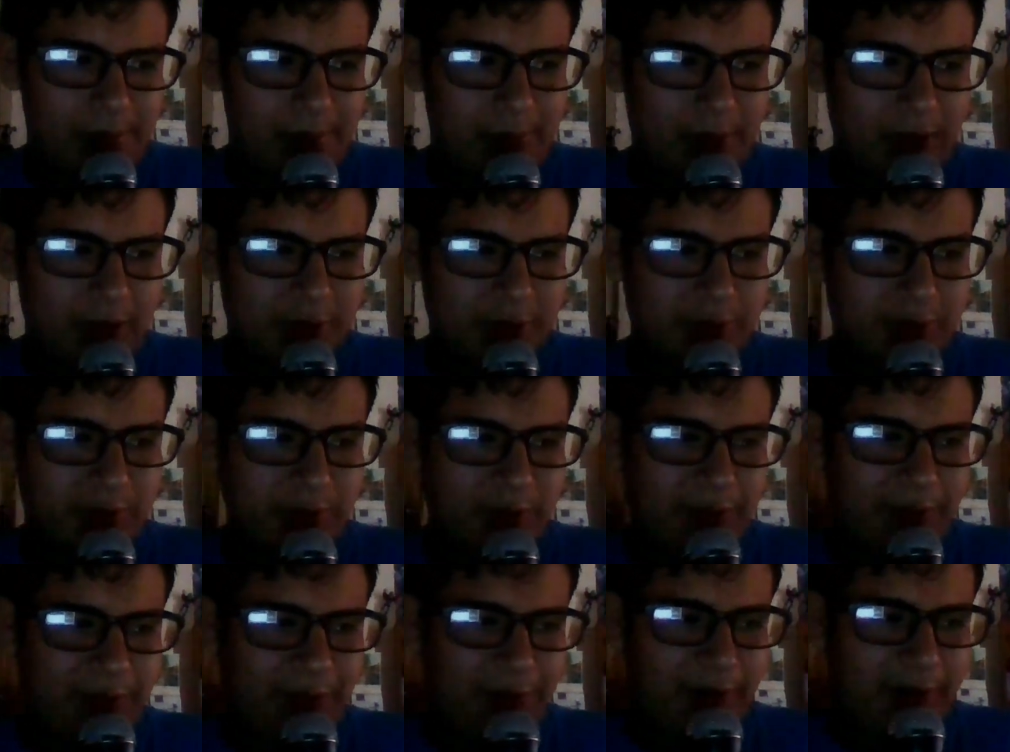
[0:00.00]
was
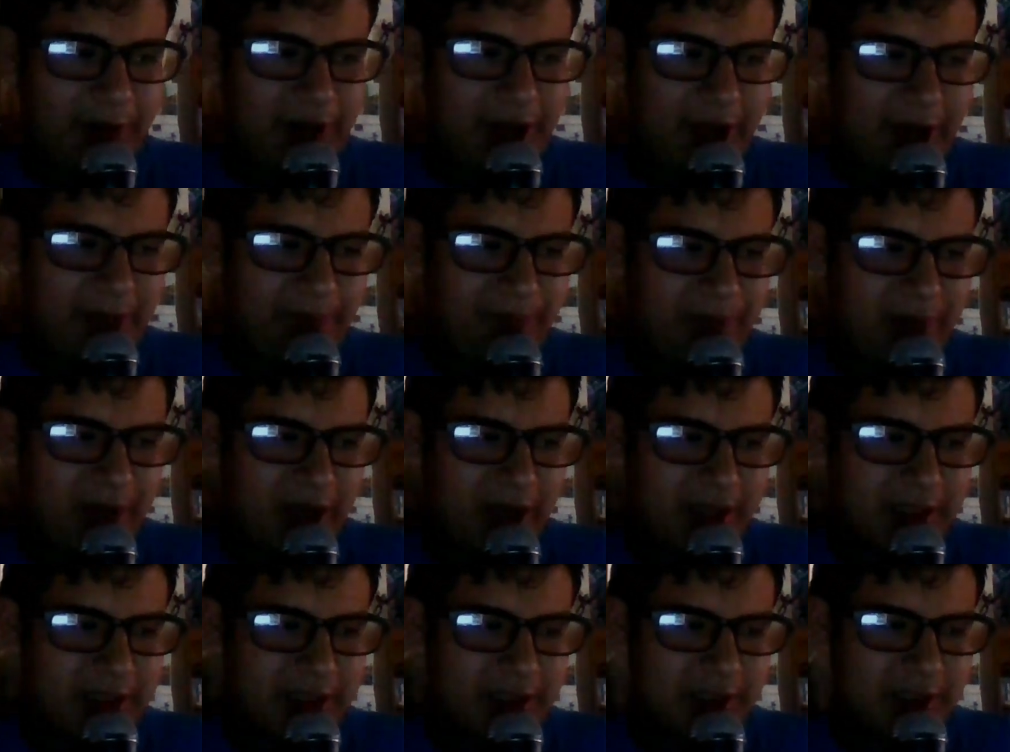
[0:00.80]
really funny at
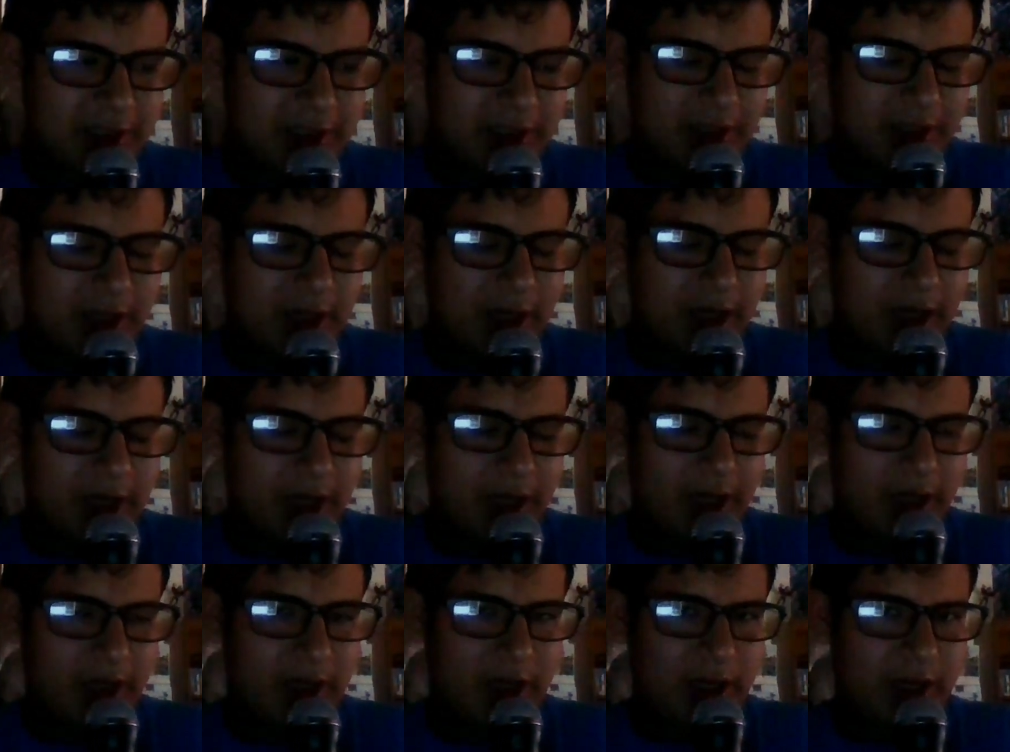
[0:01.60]
best.
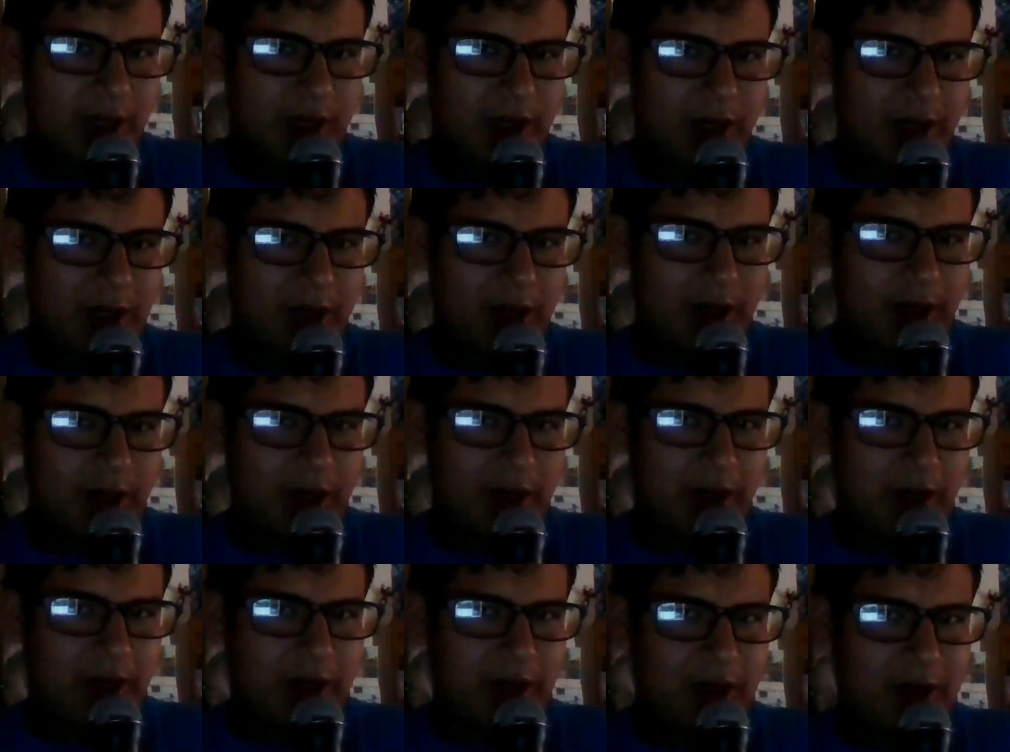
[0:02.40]

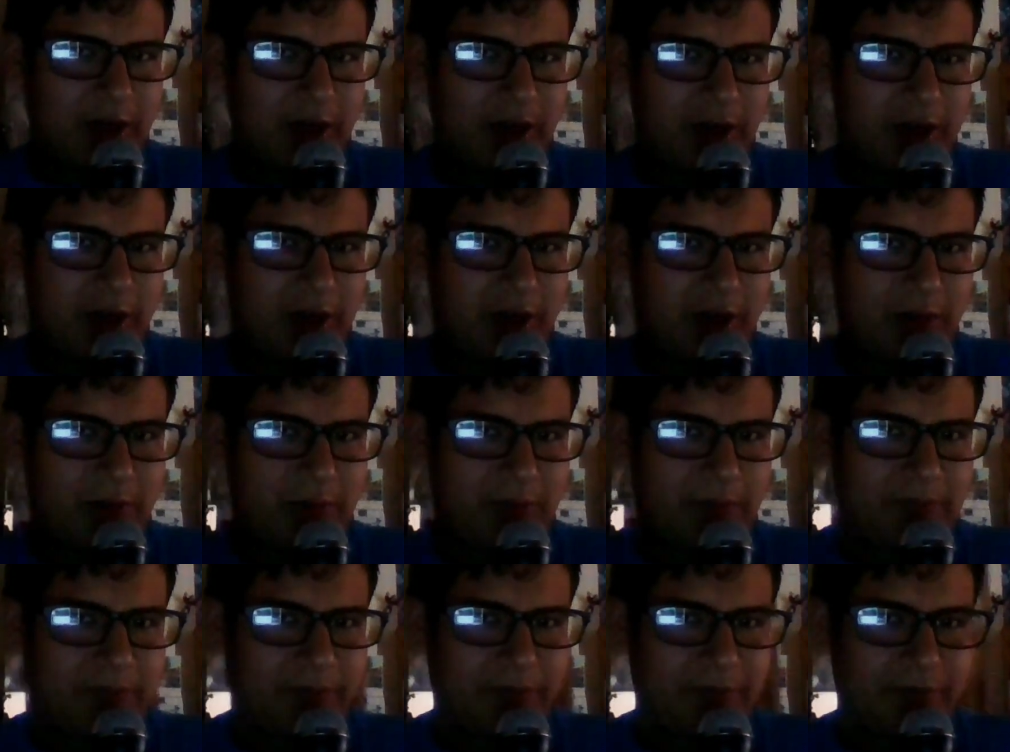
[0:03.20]

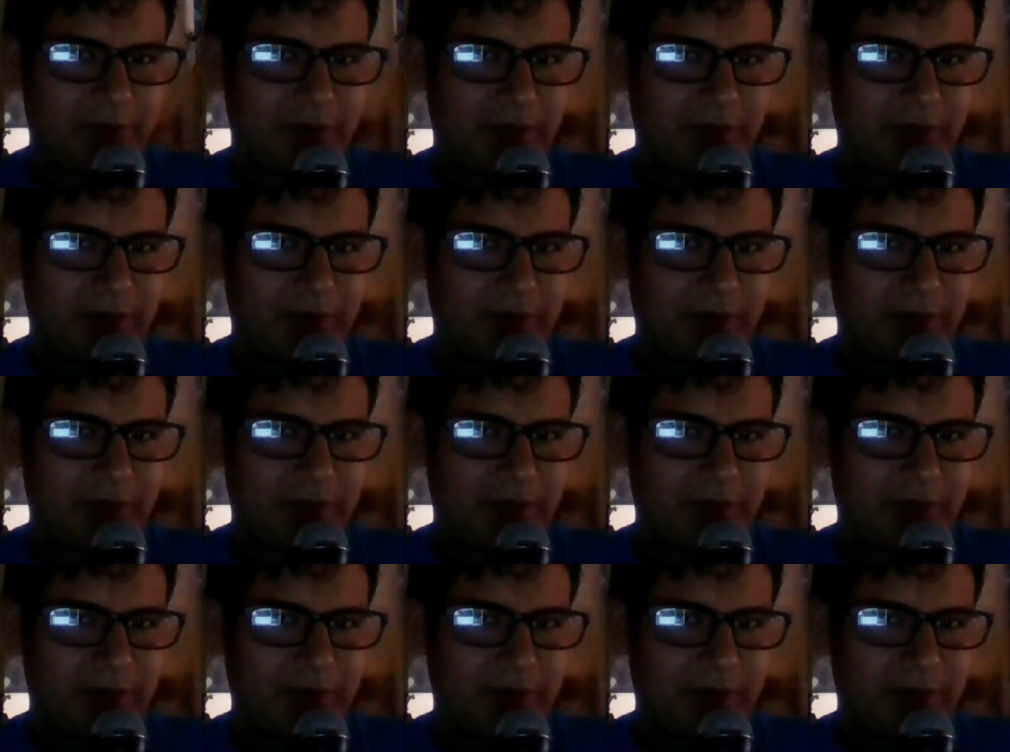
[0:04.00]
Um,